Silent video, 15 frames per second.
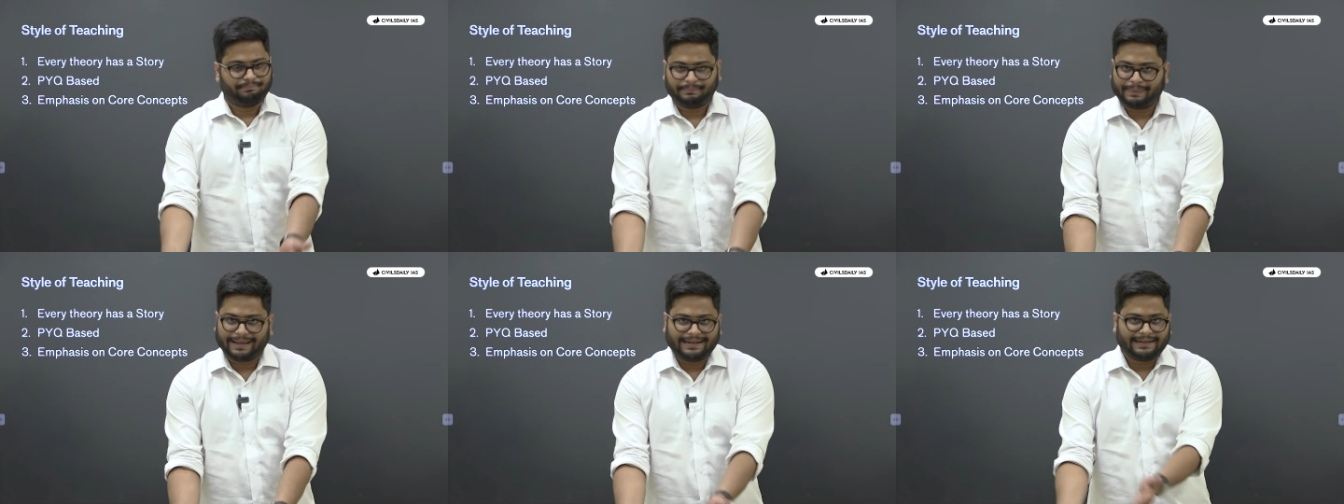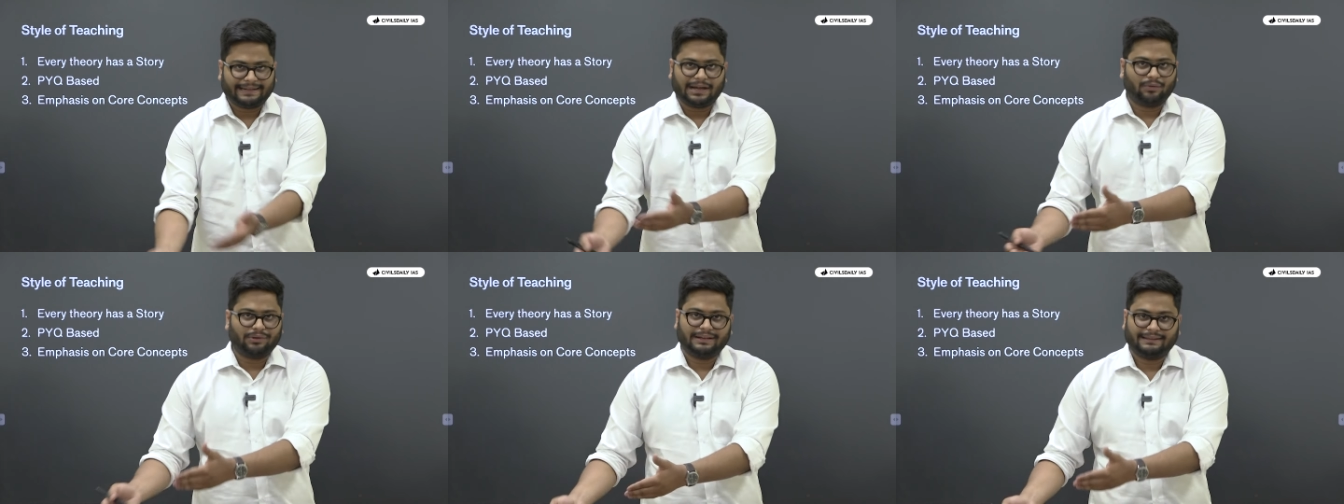pen it
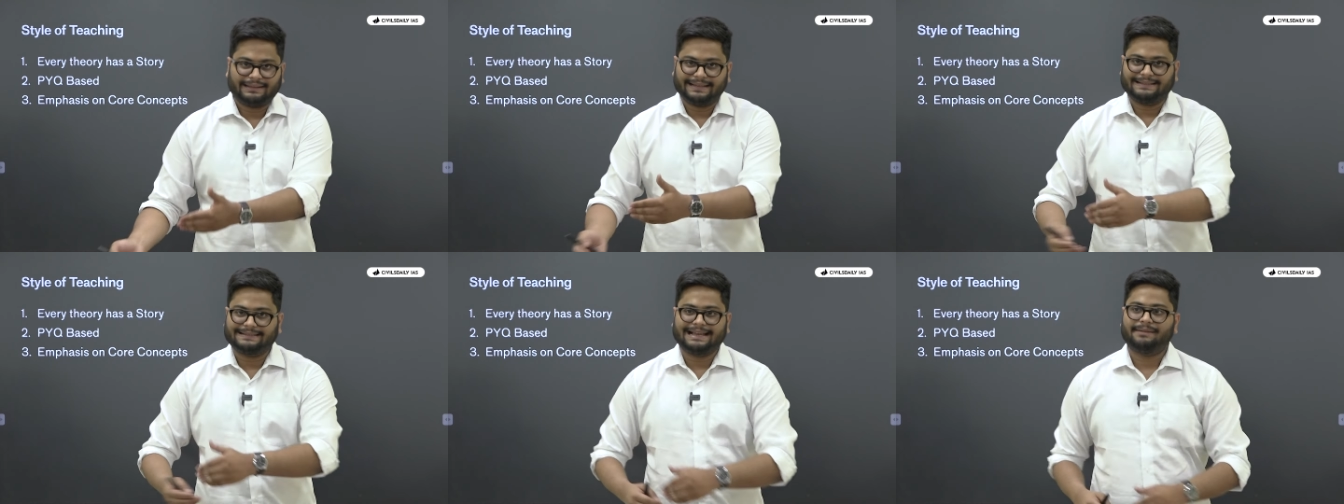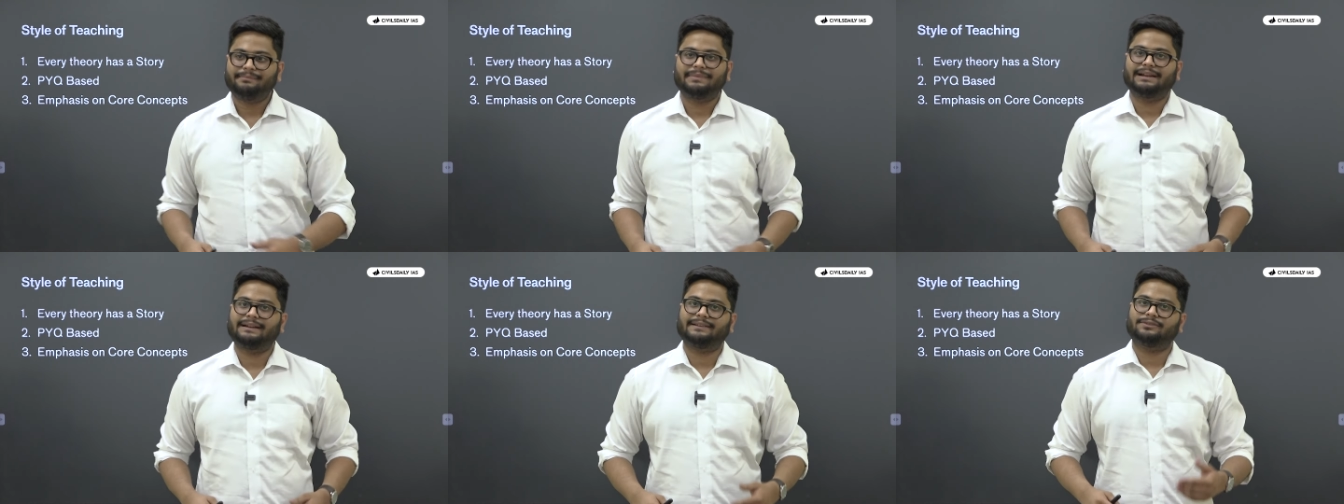down in the exam.
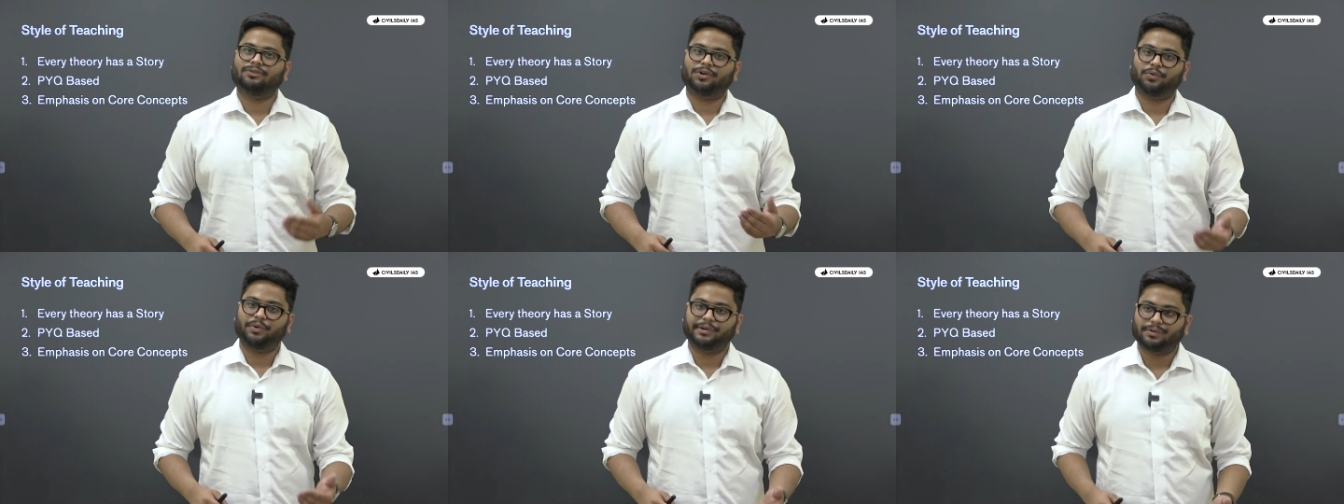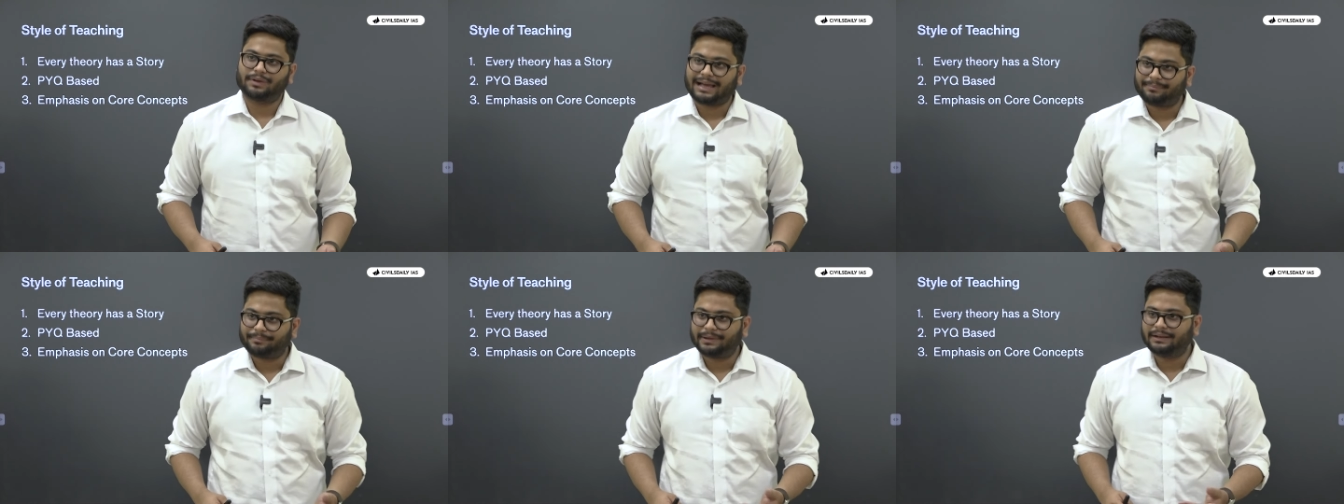It is not going to
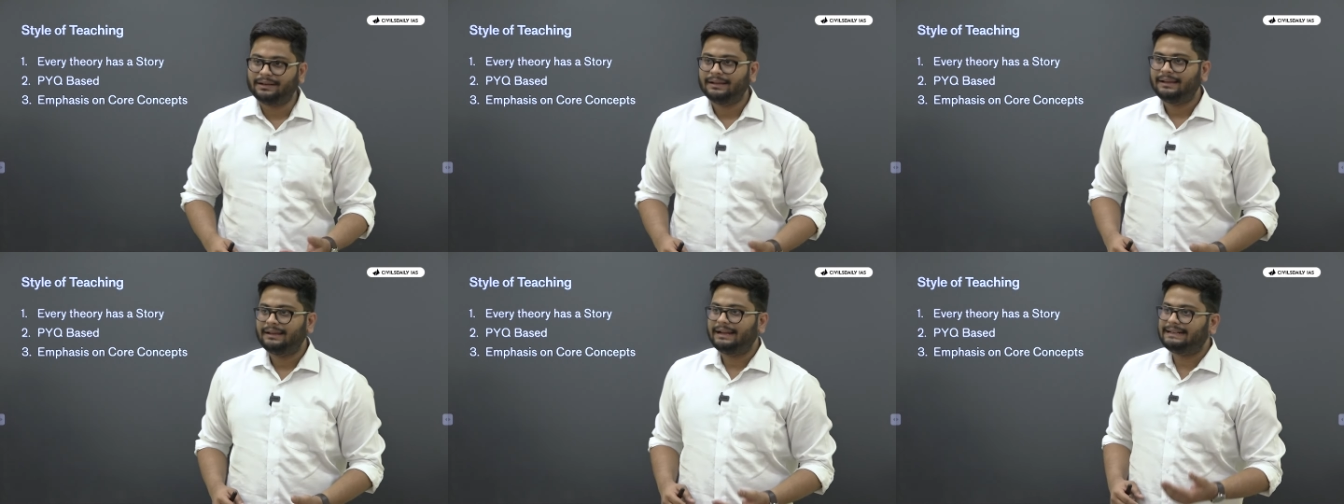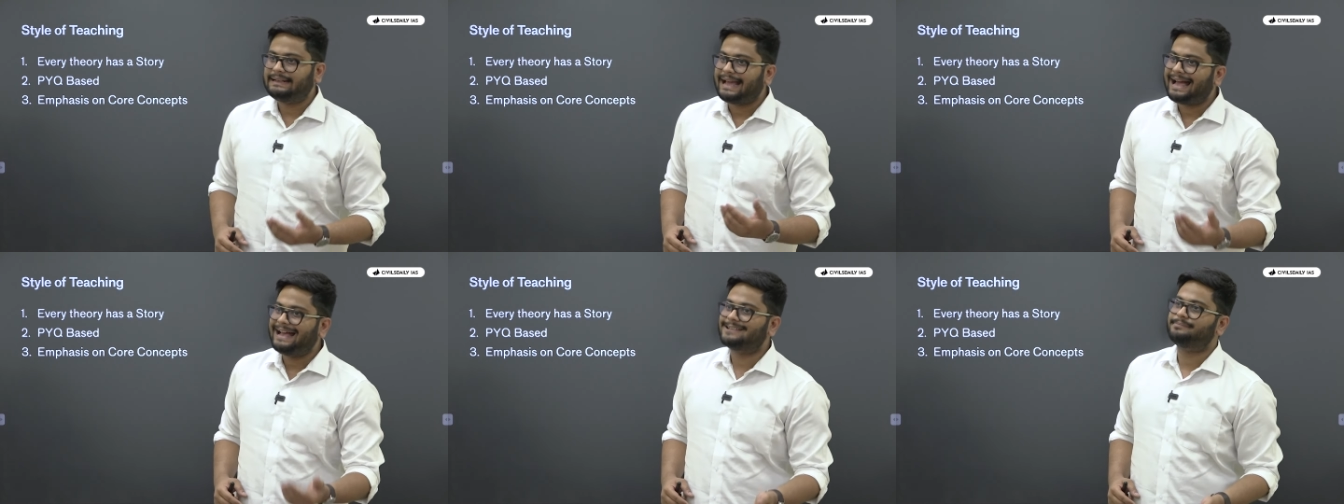happen. It
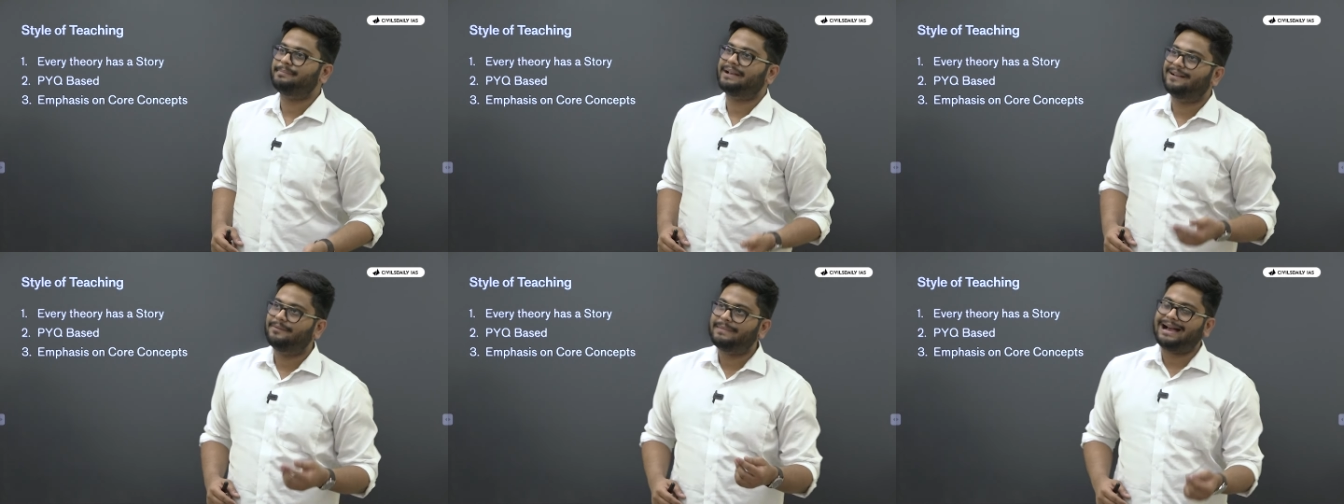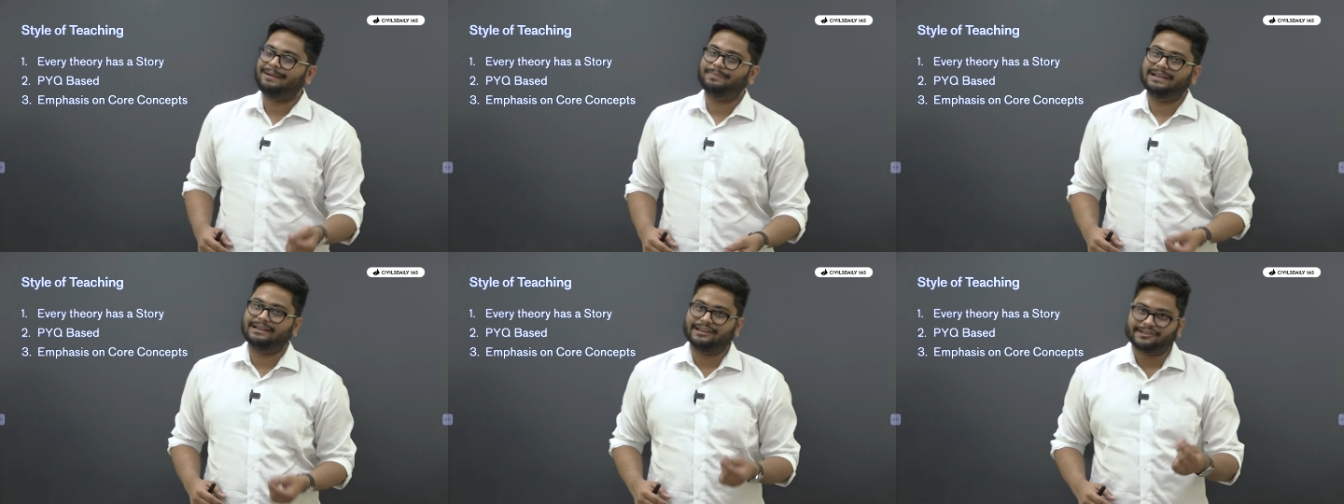has become
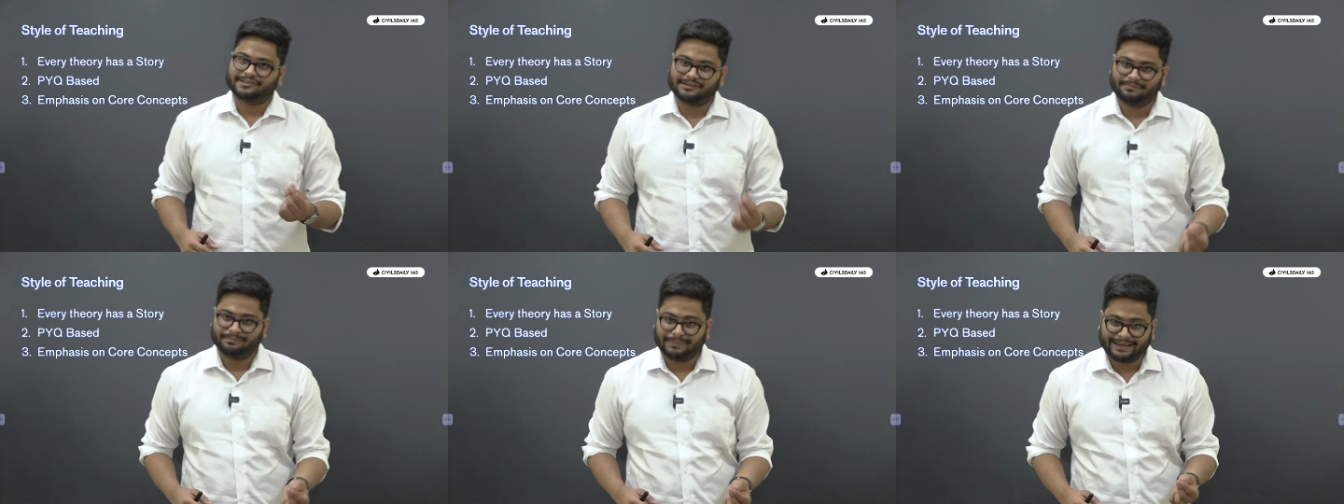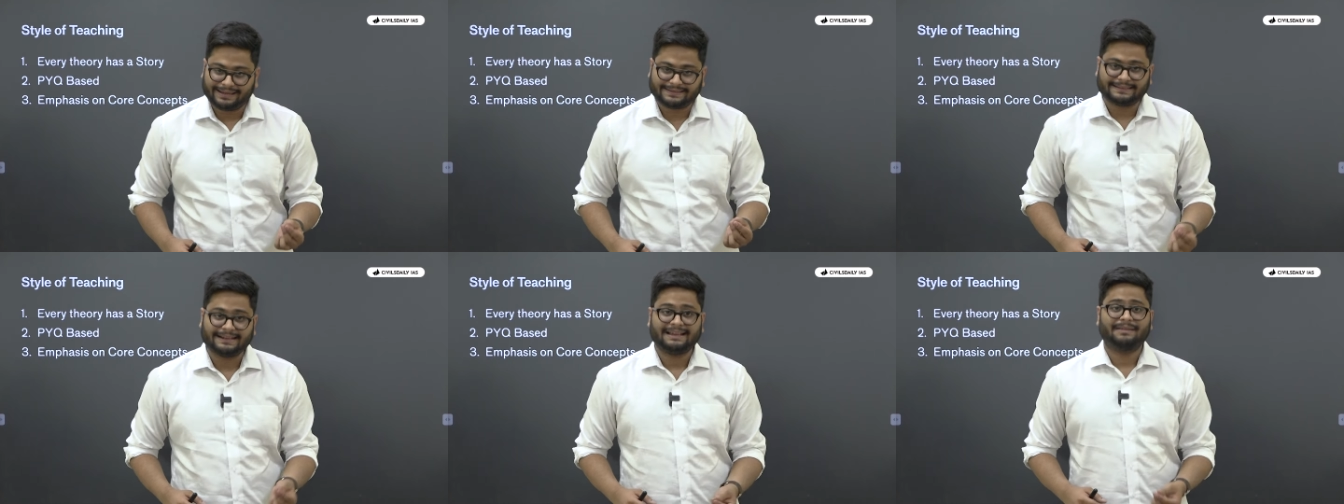application
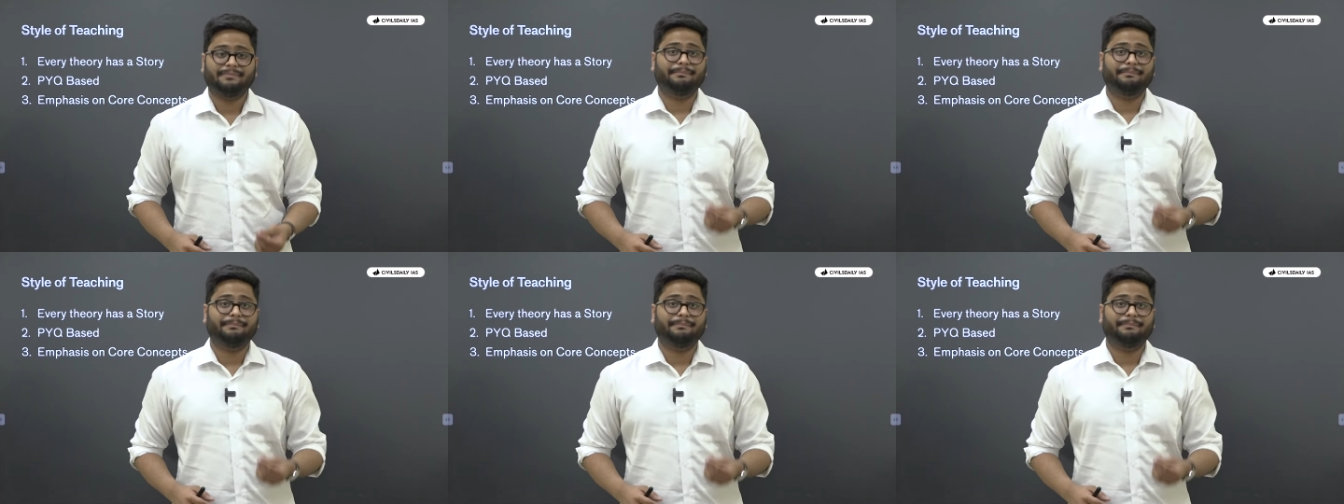based.